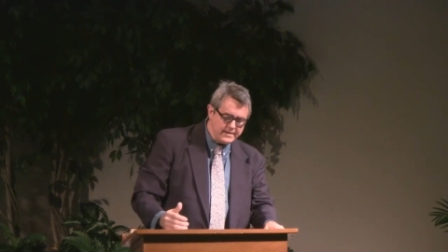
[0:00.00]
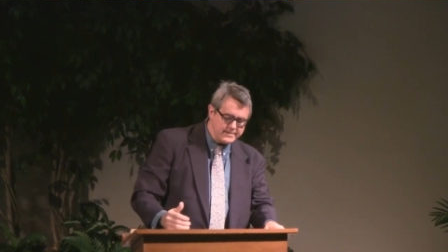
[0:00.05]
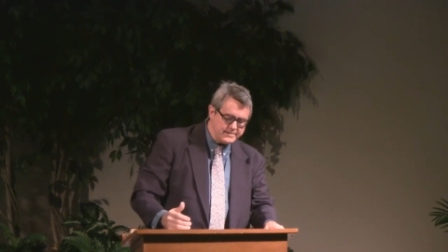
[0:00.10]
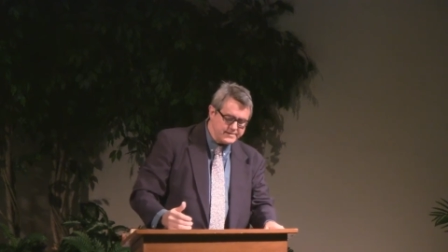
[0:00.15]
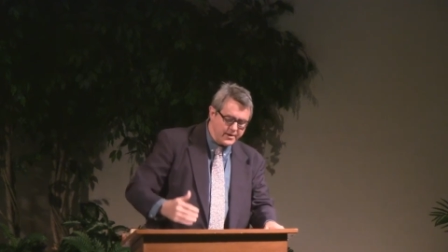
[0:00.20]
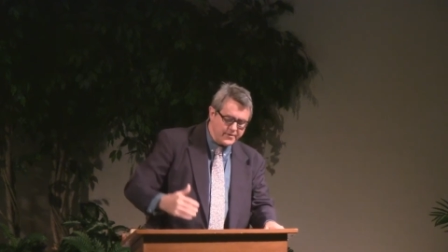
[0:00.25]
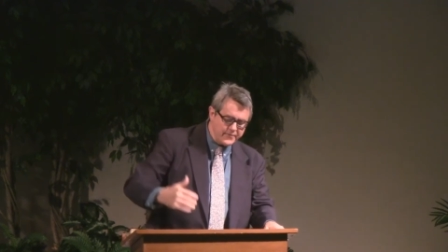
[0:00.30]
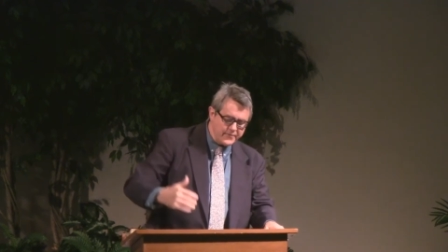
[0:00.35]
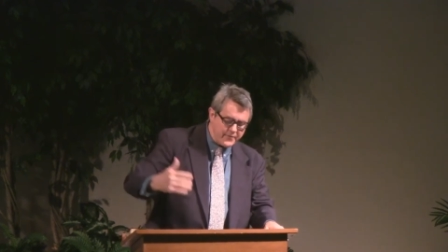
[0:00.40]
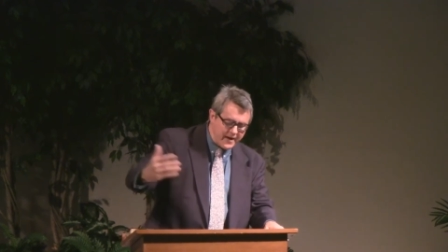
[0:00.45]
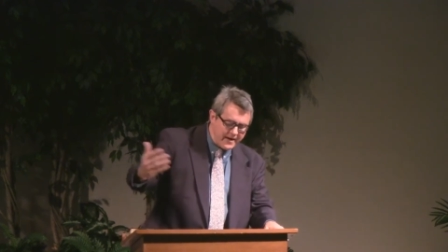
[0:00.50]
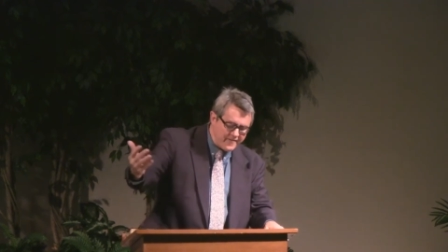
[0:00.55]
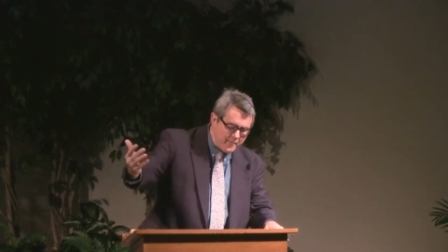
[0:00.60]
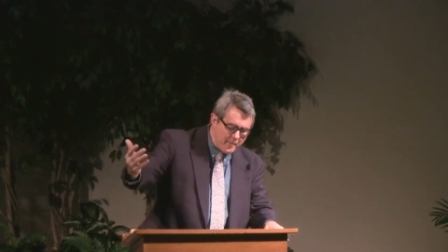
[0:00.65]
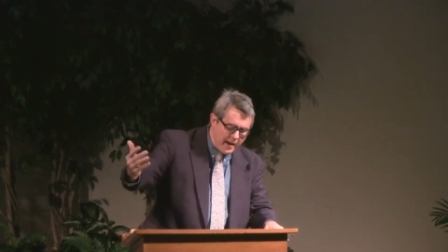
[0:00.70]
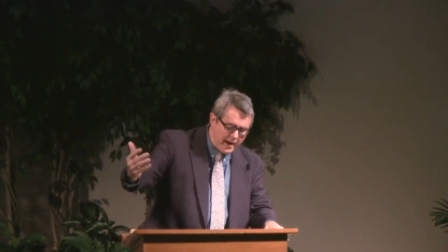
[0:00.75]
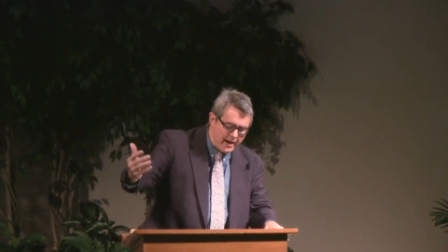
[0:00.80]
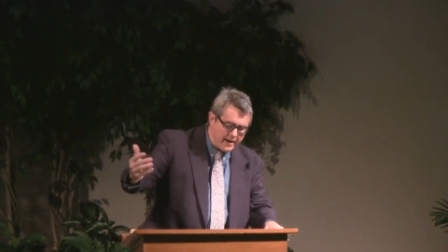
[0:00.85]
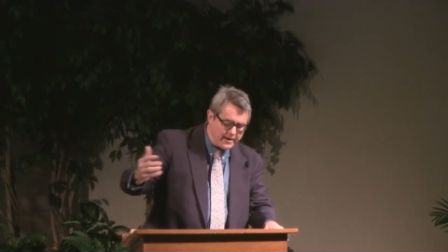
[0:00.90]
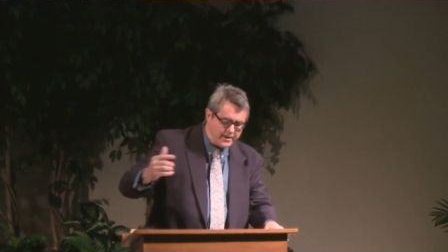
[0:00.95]
It's good for
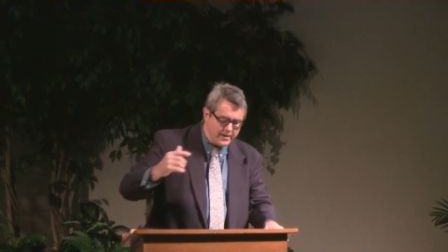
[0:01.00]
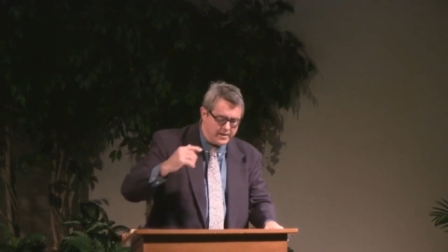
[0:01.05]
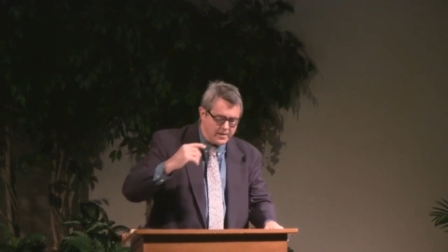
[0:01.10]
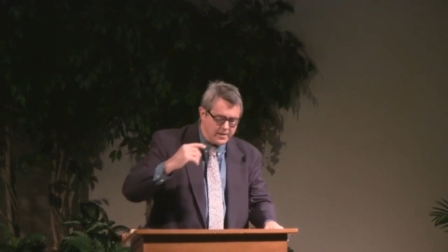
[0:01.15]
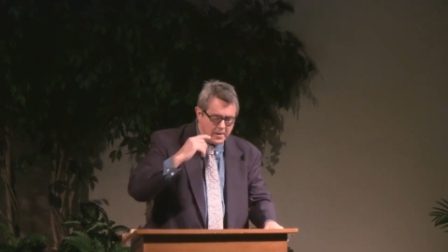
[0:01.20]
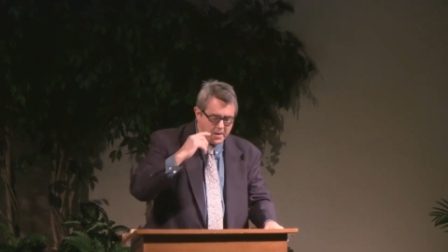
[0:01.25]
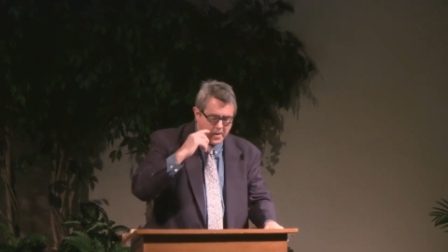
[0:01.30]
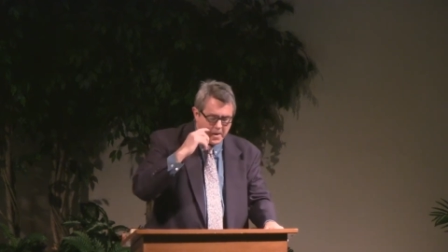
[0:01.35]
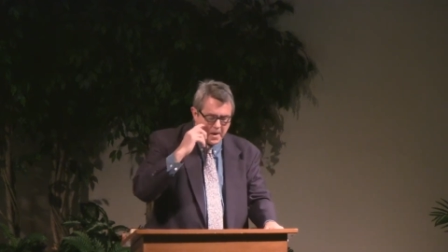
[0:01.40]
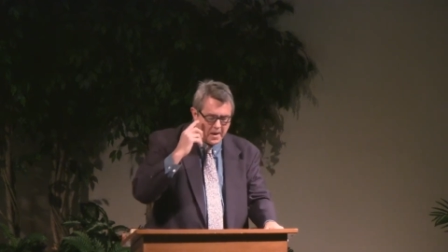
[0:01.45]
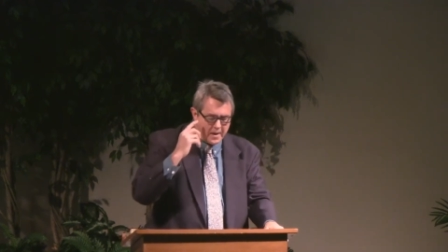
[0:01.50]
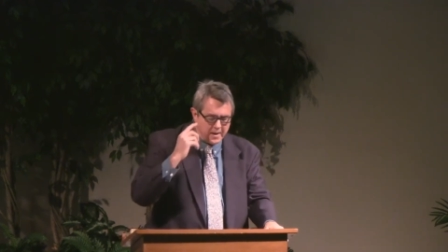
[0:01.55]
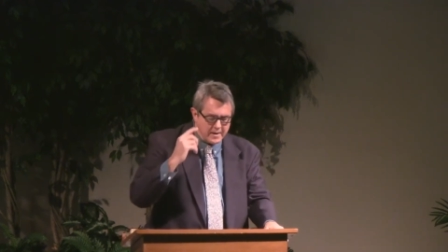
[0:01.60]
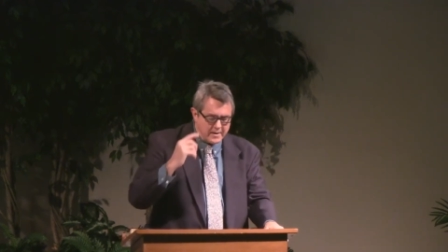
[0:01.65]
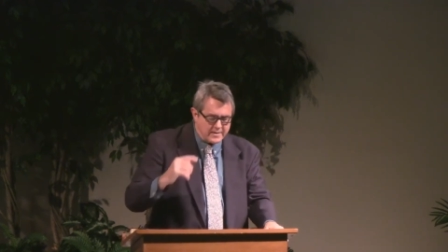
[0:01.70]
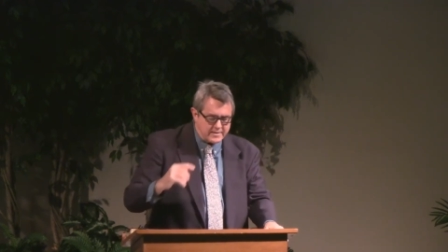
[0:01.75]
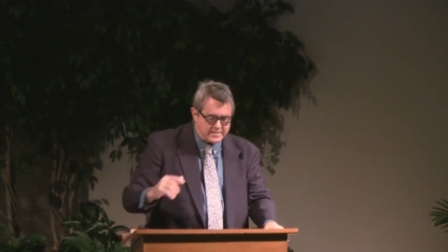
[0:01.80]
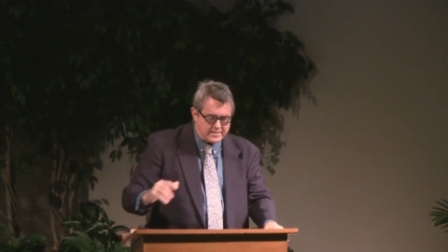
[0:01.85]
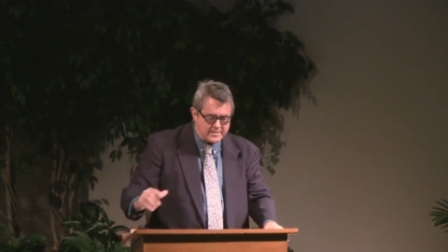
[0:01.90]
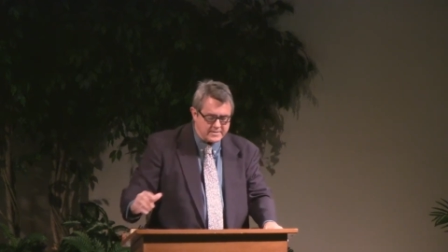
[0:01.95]
everybody.
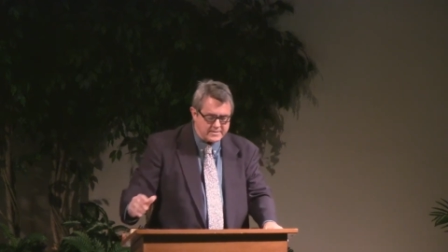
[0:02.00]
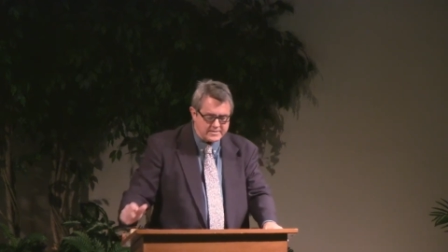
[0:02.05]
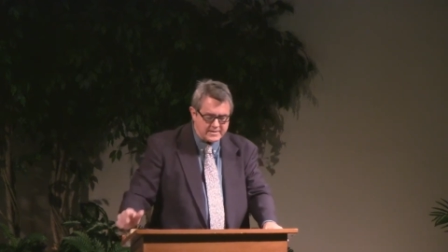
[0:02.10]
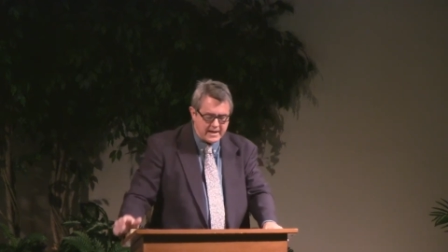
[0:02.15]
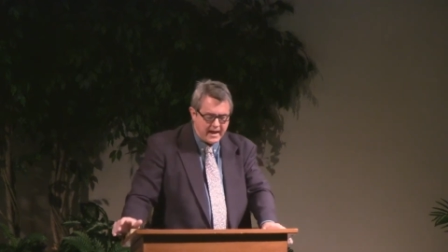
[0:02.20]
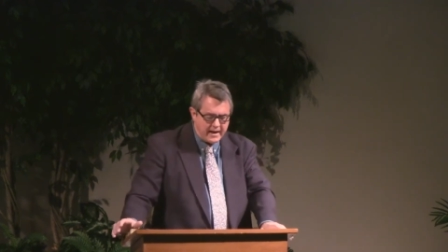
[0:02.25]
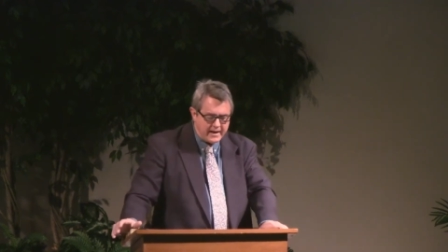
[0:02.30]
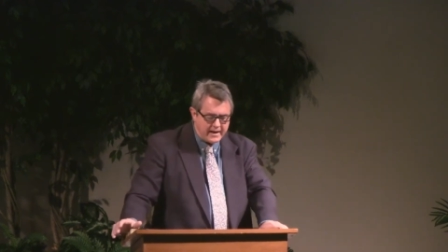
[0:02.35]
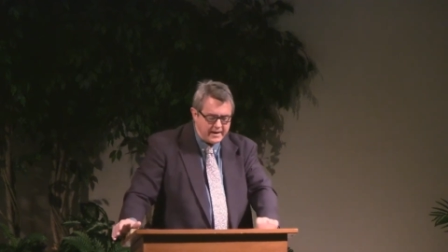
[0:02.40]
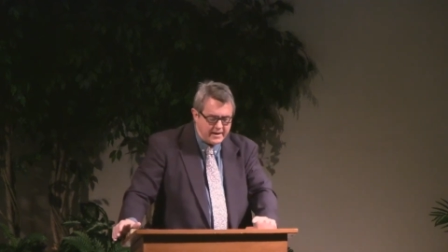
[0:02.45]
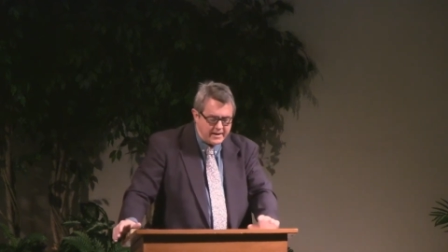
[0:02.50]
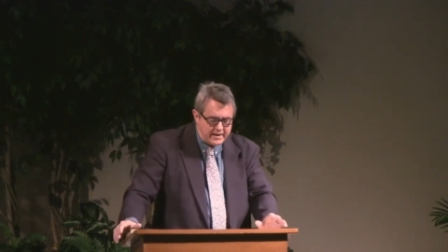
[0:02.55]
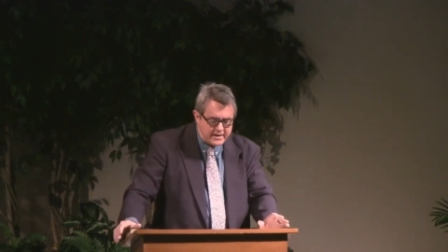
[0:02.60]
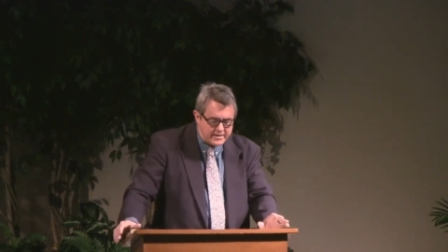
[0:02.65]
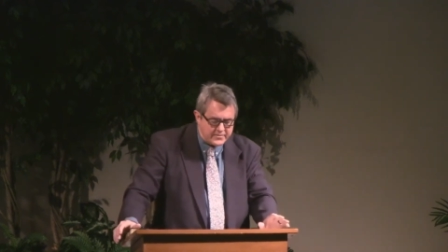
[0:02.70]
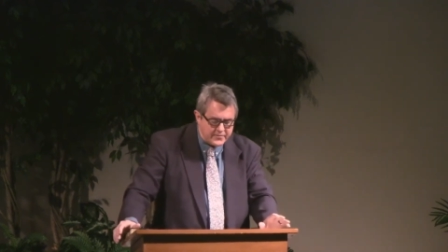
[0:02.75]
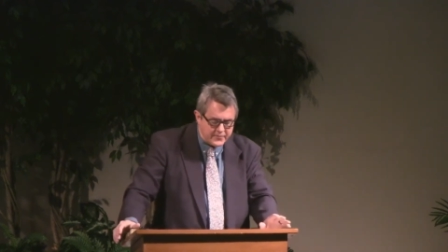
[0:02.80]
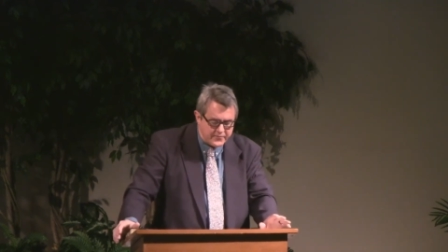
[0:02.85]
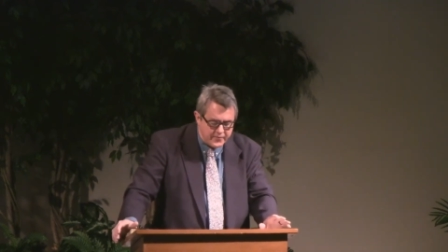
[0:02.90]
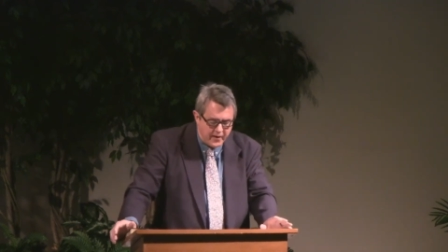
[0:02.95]
Society
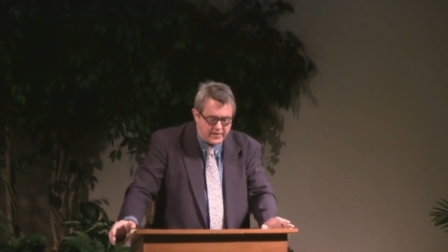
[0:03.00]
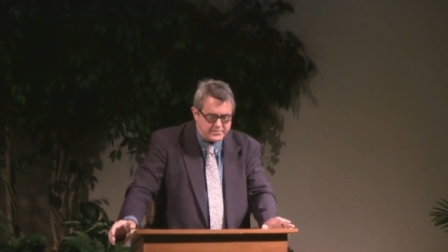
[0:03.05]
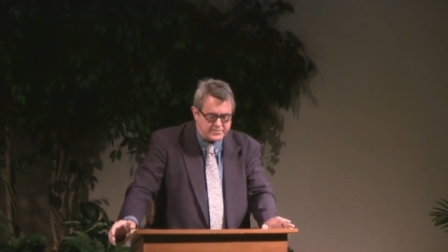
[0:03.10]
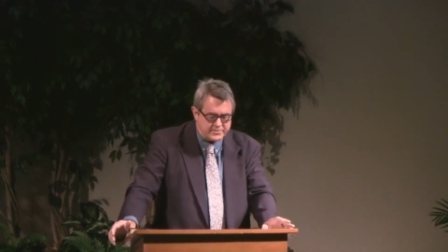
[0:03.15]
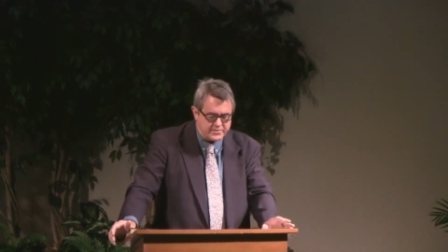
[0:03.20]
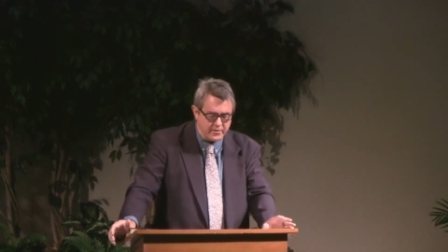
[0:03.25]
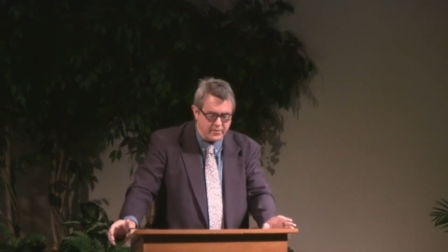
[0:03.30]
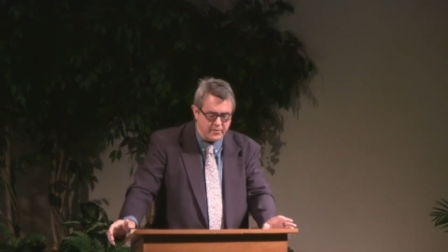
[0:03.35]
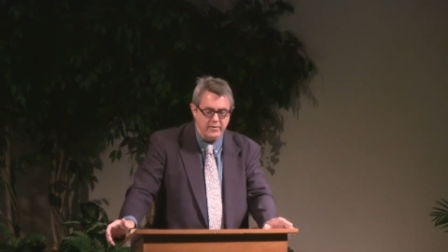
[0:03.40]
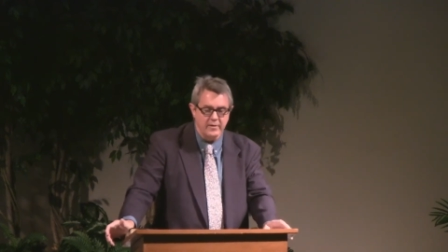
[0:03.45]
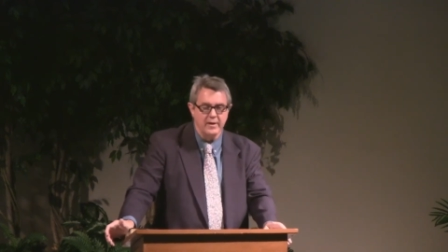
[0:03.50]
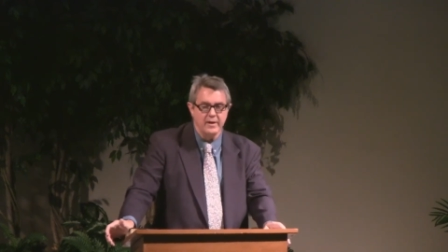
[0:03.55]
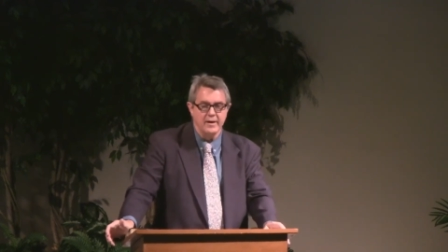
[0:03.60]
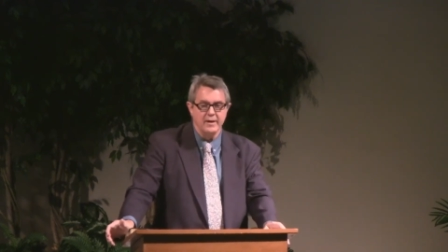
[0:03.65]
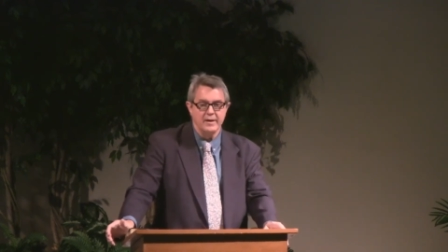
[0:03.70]
is functional